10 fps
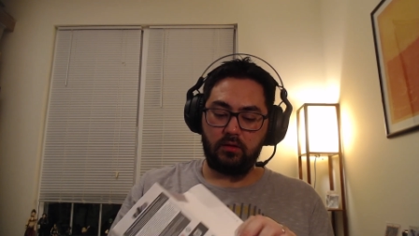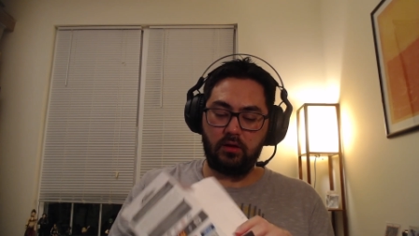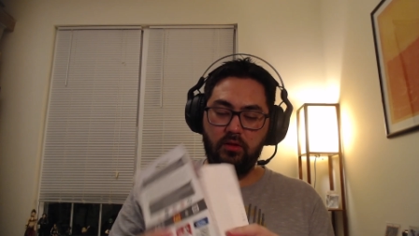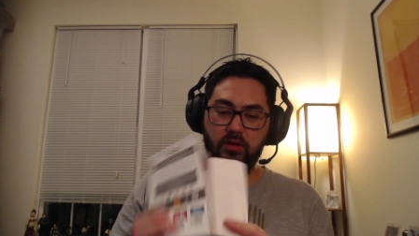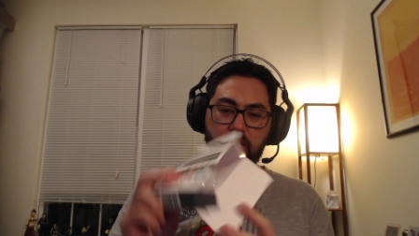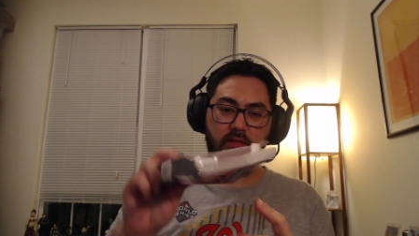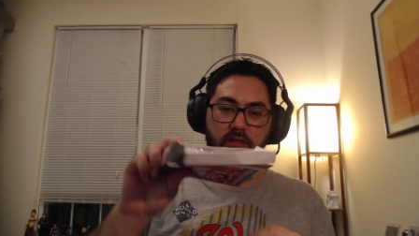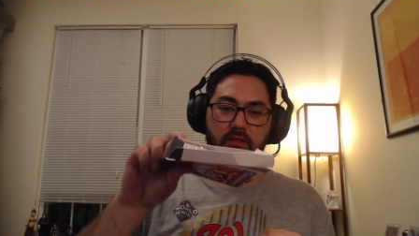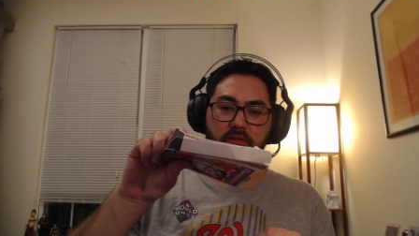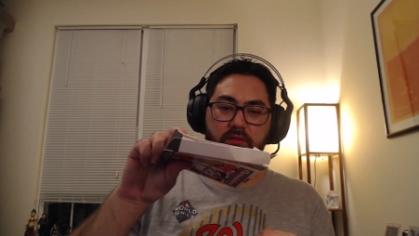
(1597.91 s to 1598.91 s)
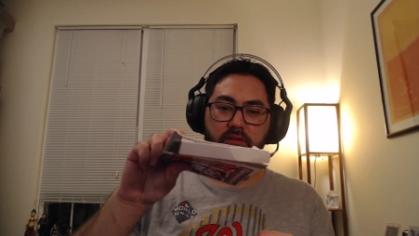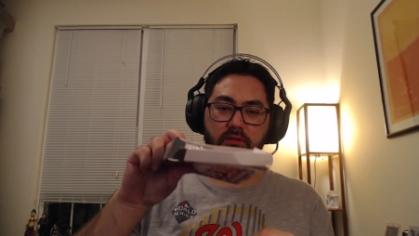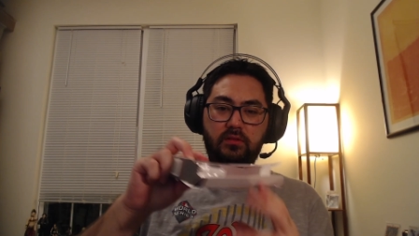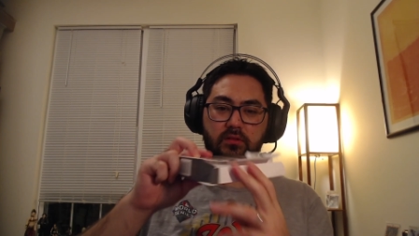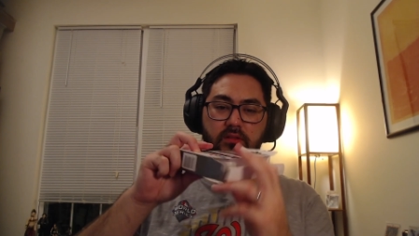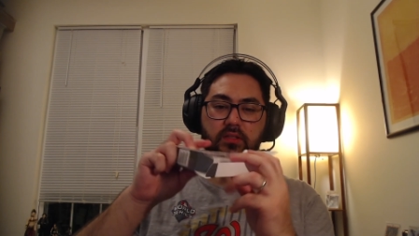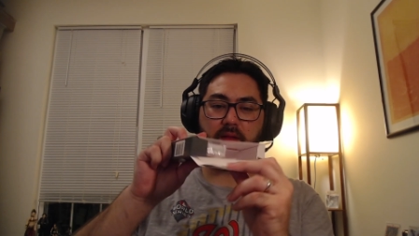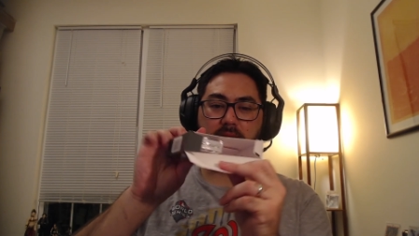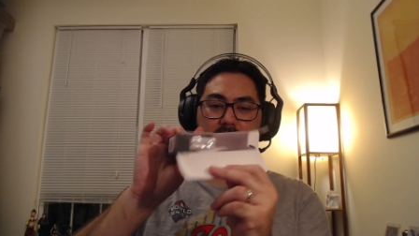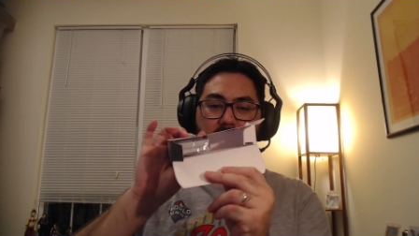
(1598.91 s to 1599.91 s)
Oh, someone set
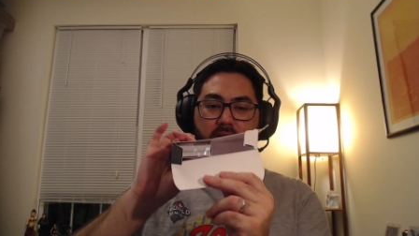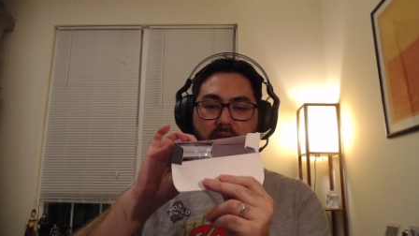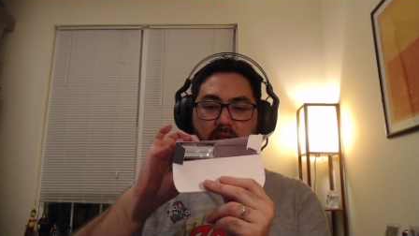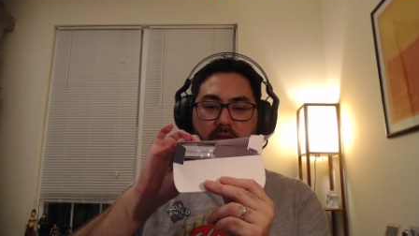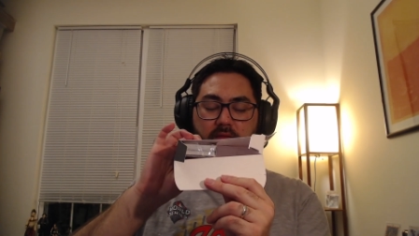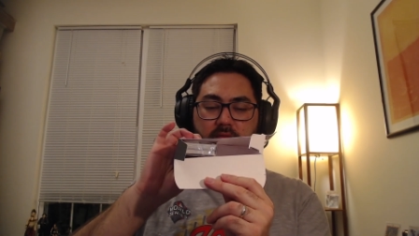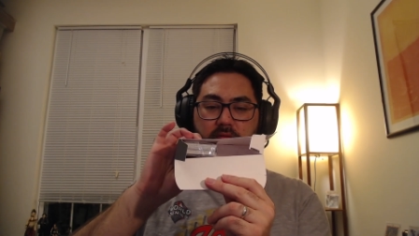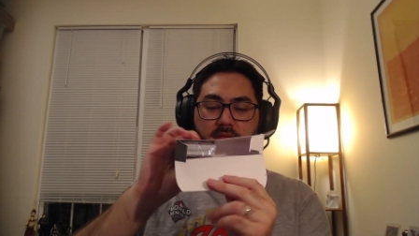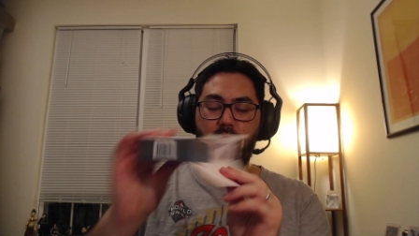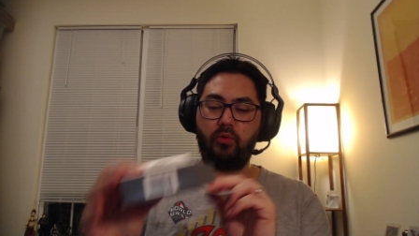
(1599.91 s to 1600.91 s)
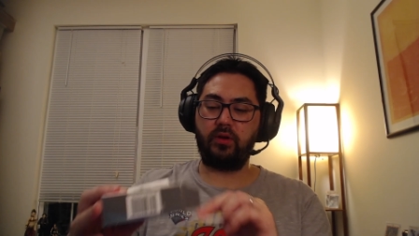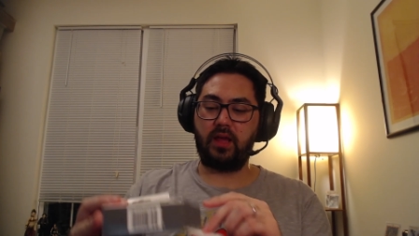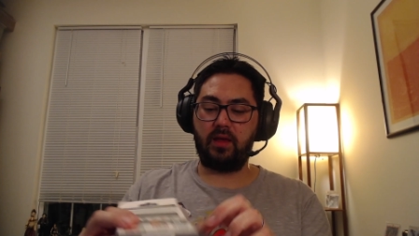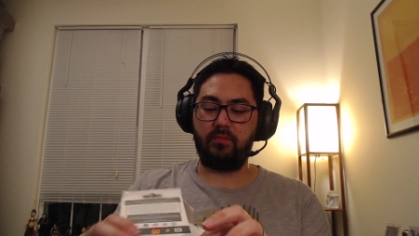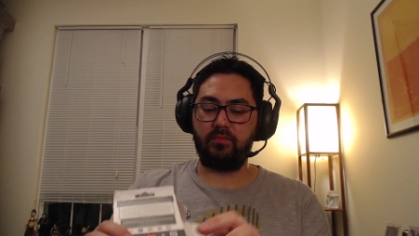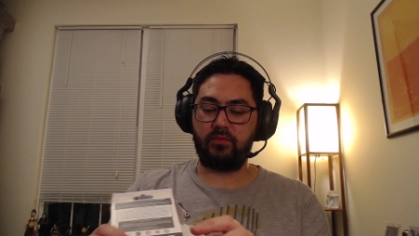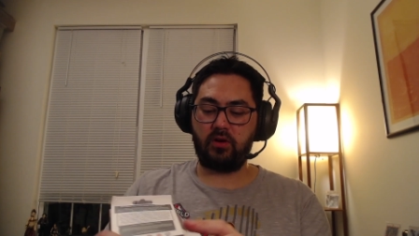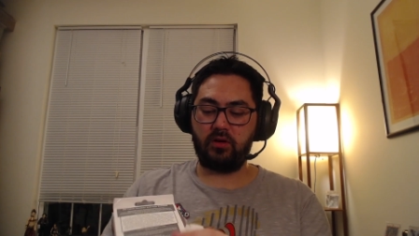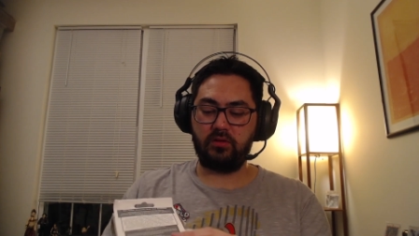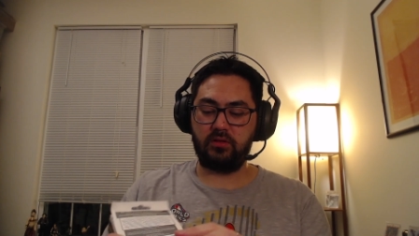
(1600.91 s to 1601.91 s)
up like a board game
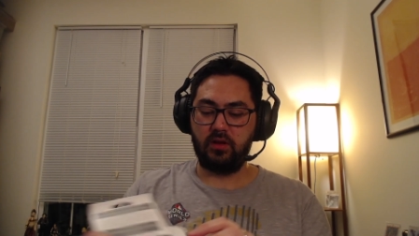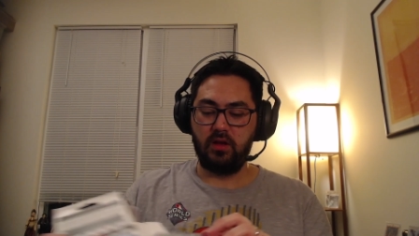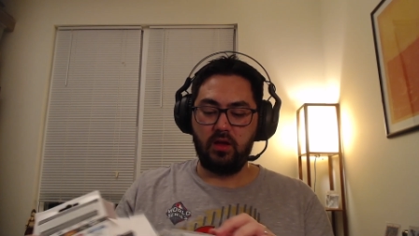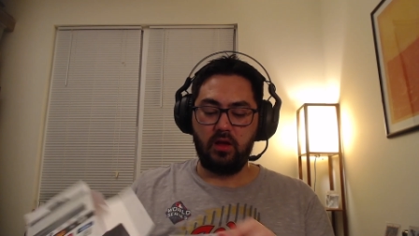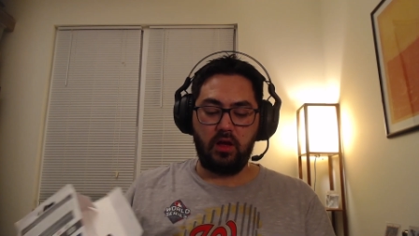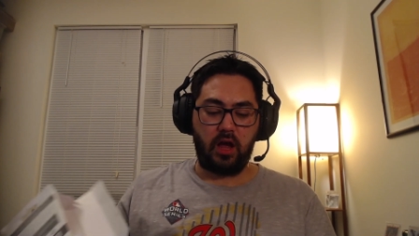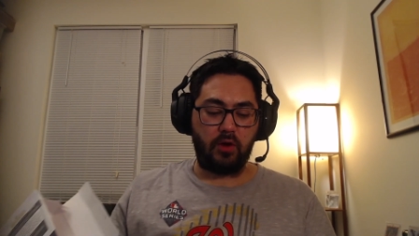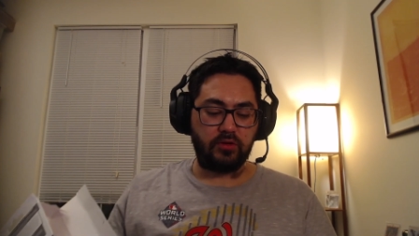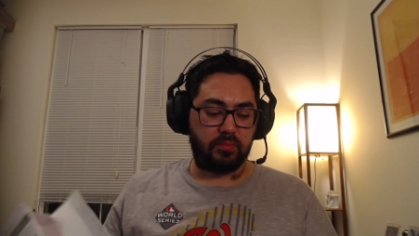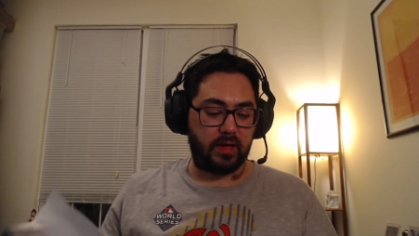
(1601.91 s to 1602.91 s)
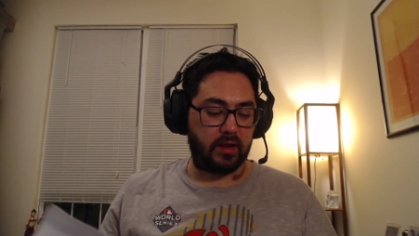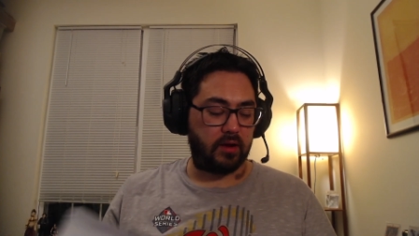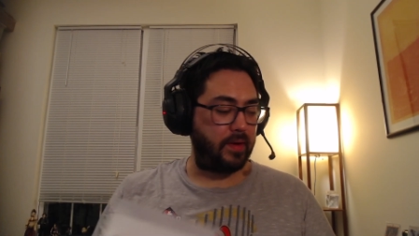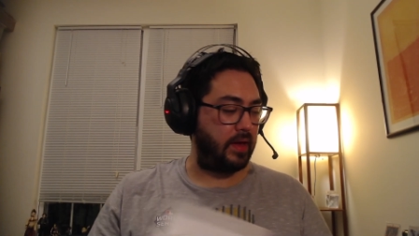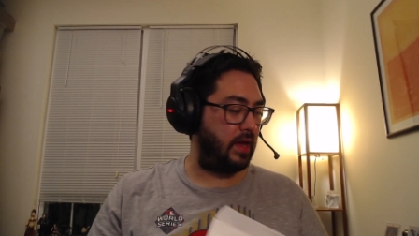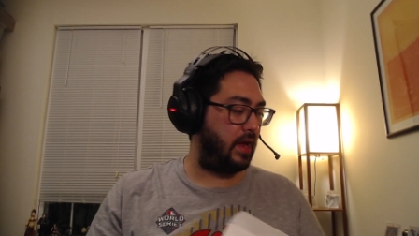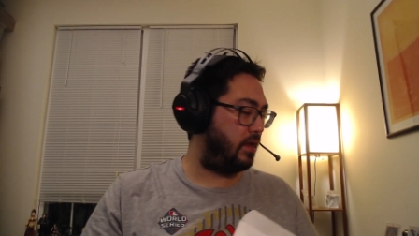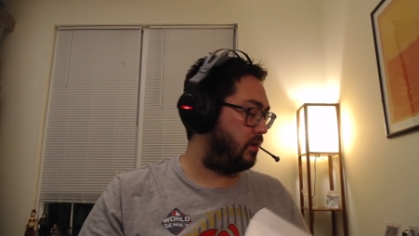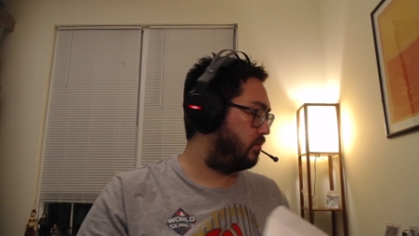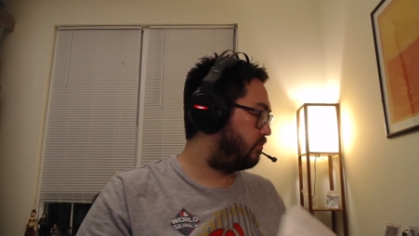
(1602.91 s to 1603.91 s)
cards. I wasn't planning on buying any